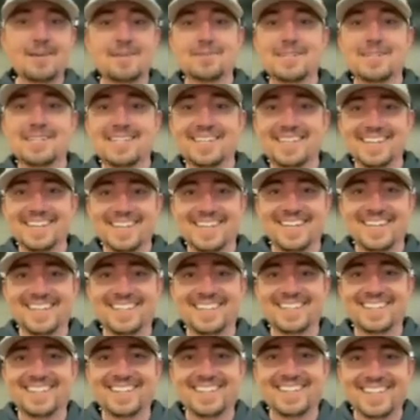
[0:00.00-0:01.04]
But
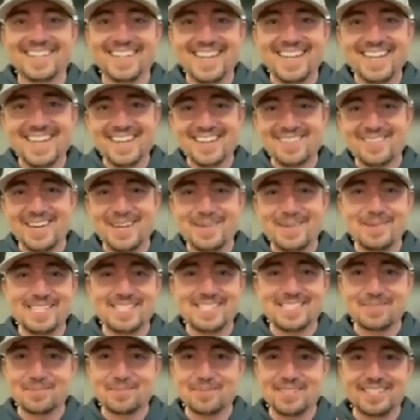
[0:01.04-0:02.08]
might be
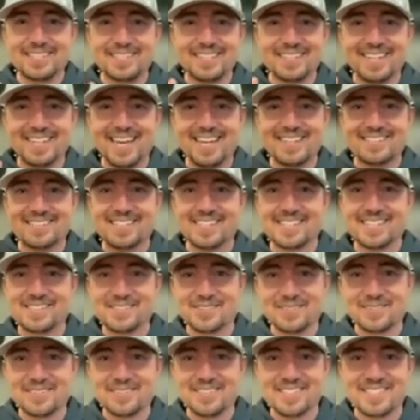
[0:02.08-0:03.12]
some pretty good outtakes
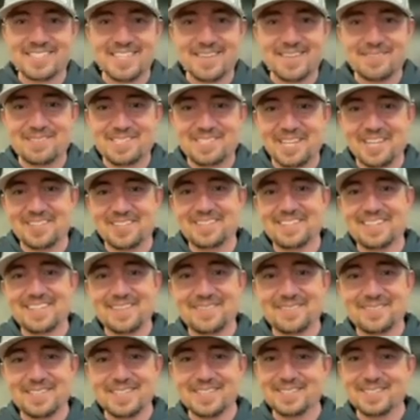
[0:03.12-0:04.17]
from this episode. You never know. You